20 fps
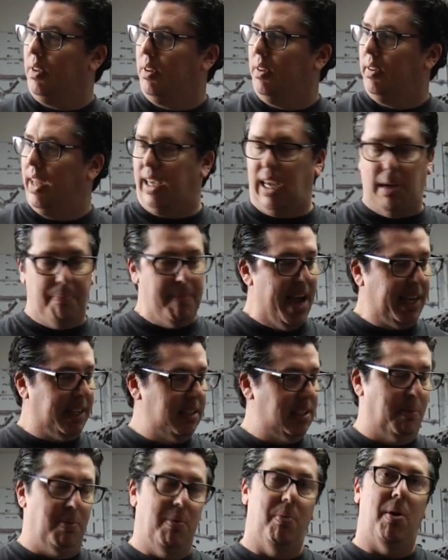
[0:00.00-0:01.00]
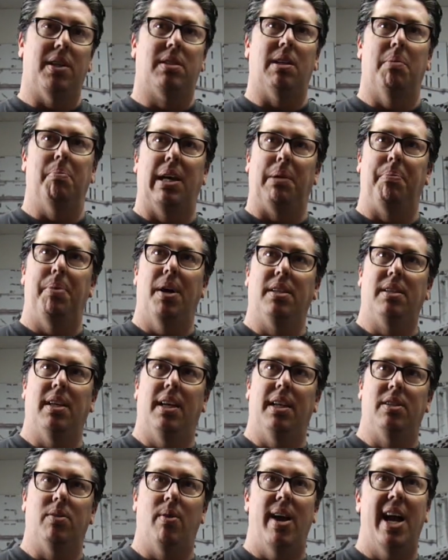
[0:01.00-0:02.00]
they came back and said, we wanted something like
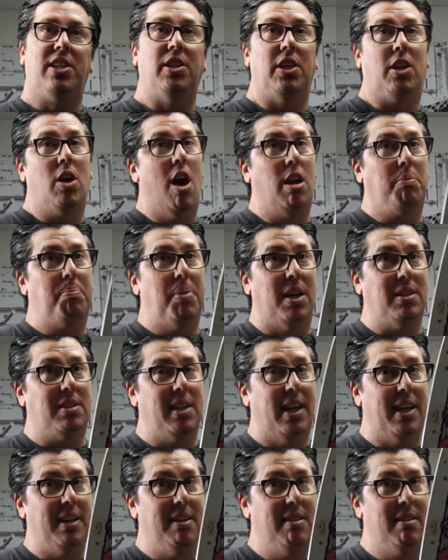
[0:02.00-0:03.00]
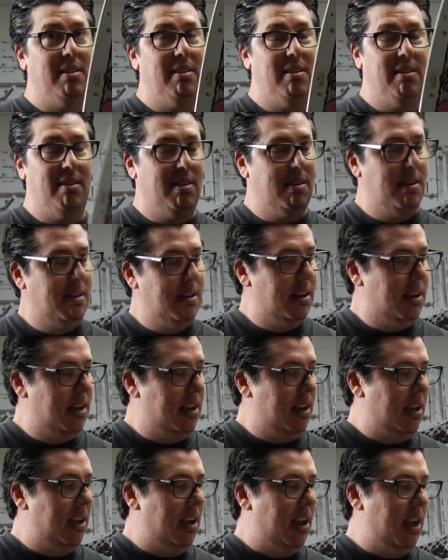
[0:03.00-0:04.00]
Pusshead. So I actually called Pusshead.
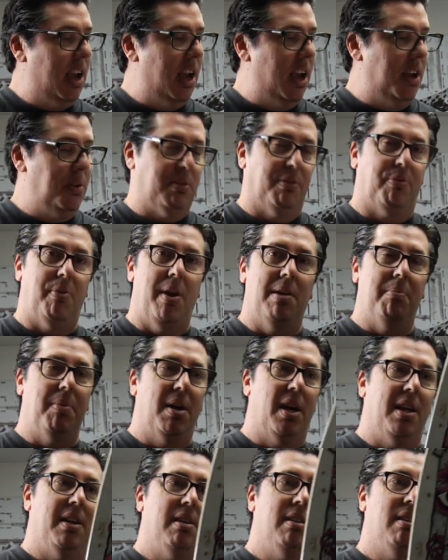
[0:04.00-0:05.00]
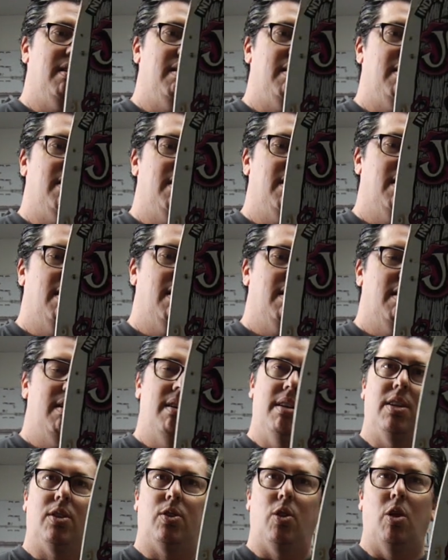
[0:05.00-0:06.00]
Yeah, he was a friend of mine.
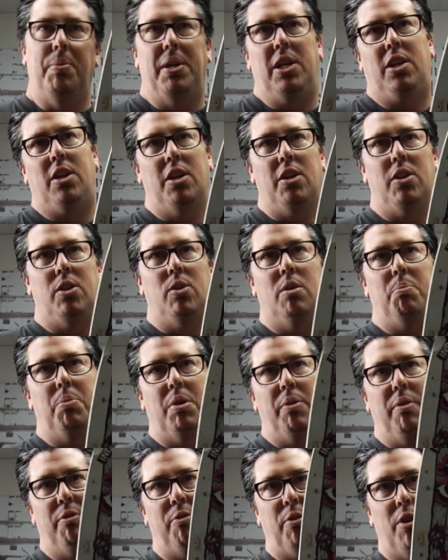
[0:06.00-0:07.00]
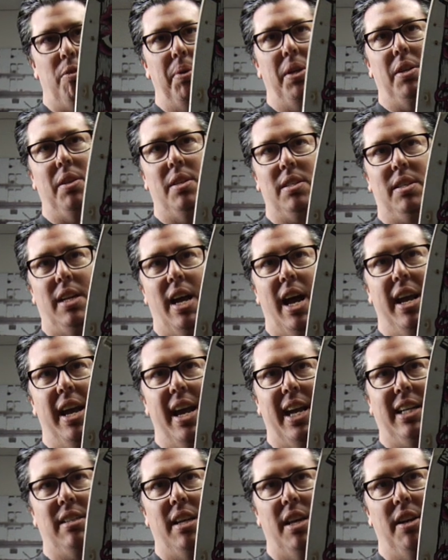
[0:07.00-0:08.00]
Told me he couldn't do it, but he referred me to this guy,
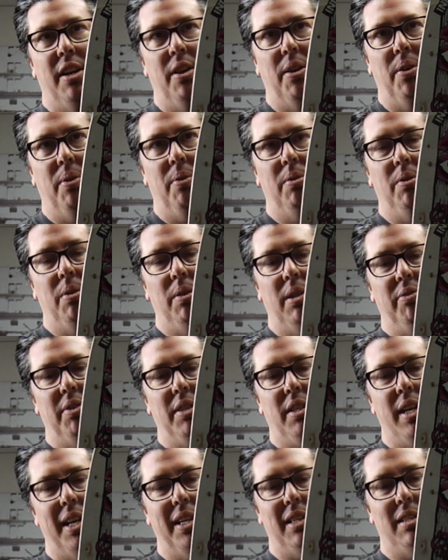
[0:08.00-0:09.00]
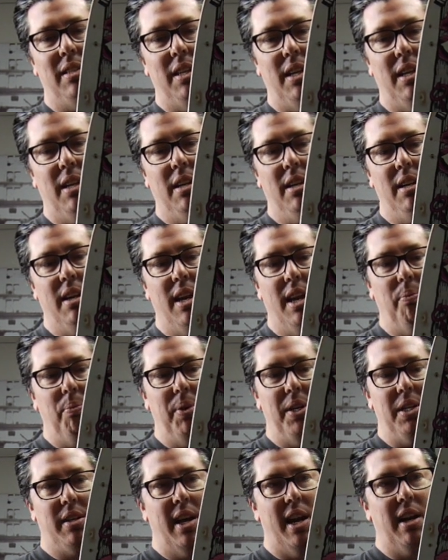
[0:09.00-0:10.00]
XNO, who lives in Tennessee. And we
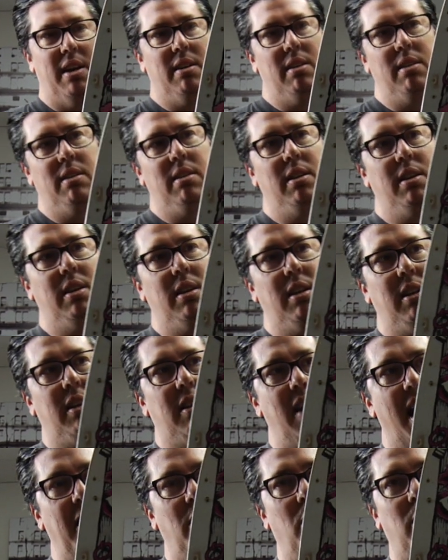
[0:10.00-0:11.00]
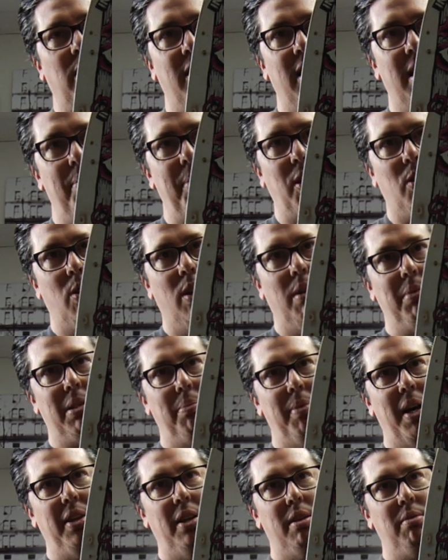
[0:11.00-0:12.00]
just kind of got a hold of him. I told him
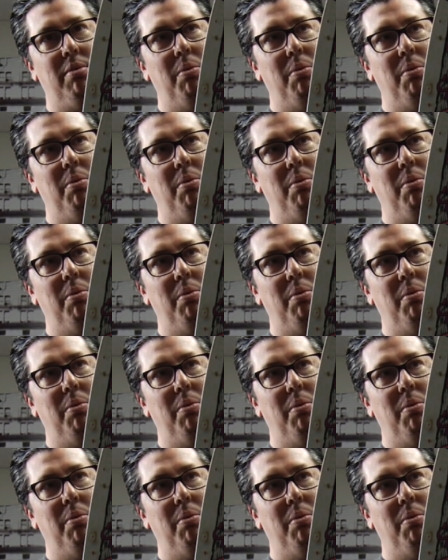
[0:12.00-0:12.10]
some ideas